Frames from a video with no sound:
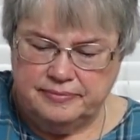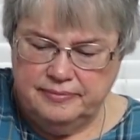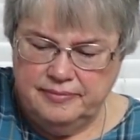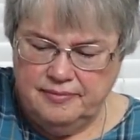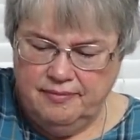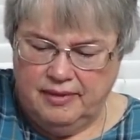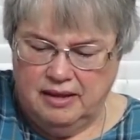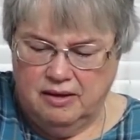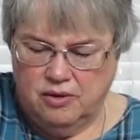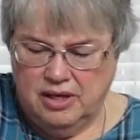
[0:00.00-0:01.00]

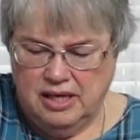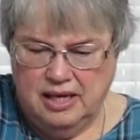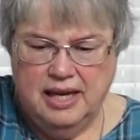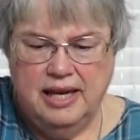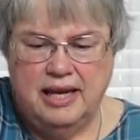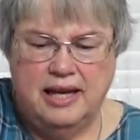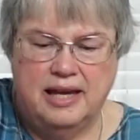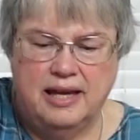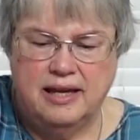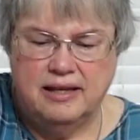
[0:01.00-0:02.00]

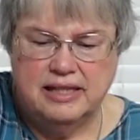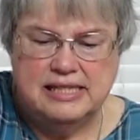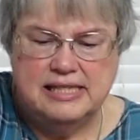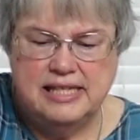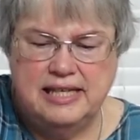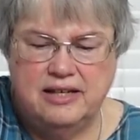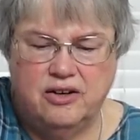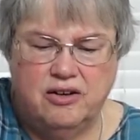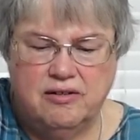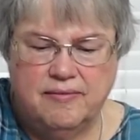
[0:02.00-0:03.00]
Okay, let's see here.